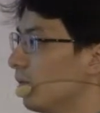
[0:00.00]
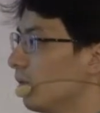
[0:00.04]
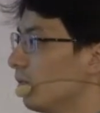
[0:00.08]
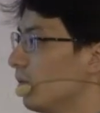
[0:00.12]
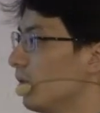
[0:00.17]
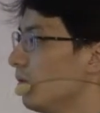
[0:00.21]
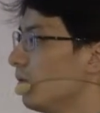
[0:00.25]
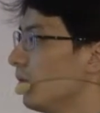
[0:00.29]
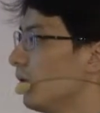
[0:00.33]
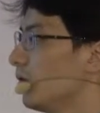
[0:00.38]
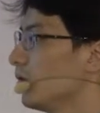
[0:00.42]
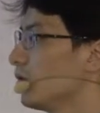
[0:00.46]

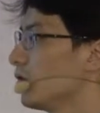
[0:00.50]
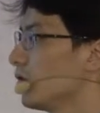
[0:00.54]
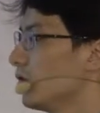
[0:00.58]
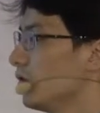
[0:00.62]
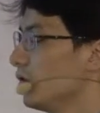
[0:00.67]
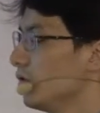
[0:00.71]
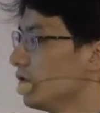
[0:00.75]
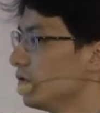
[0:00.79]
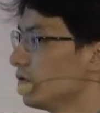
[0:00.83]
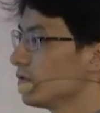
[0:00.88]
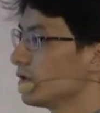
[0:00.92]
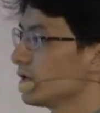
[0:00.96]
we want to
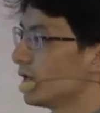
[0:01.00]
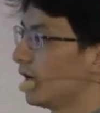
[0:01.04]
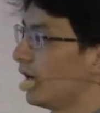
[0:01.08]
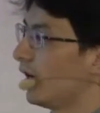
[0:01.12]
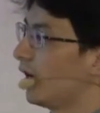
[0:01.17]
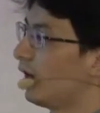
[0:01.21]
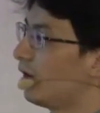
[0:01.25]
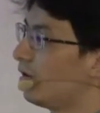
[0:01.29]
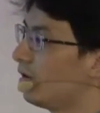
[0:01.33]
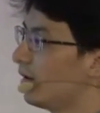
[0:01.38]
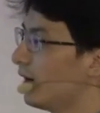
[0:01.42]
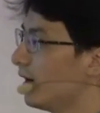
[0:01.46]
use
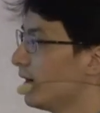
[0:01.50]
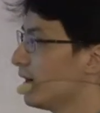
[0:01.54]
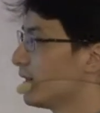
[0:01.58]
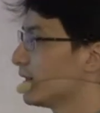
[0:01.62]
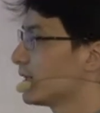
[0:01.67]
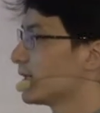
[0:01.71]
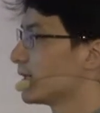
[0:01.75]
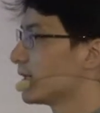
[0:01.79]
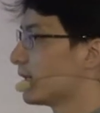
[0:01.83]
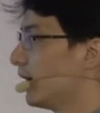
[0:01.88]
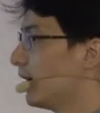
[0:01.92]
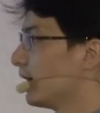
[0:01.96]

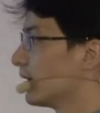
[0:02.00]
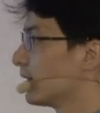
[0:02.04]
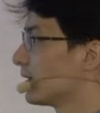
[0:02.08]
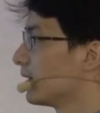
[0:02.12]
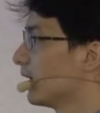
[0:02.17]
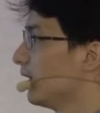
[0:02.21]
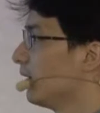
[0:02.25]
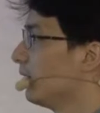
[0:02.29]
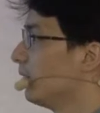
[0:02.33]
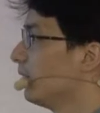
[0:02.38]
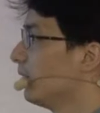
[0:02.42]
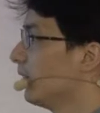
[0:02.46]
LS as
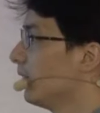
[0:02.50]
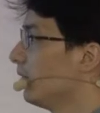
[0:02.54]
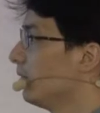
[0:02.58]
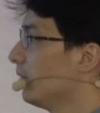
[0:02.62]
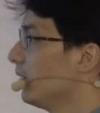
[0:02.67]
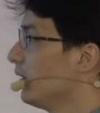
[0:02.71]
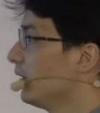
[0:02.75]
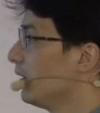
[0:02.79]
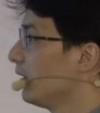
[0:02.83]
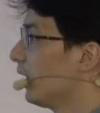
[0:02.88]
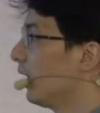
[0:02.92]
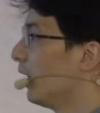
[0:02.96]
a
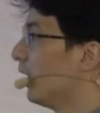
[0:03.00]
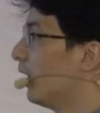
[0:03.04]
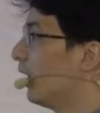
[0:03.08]
very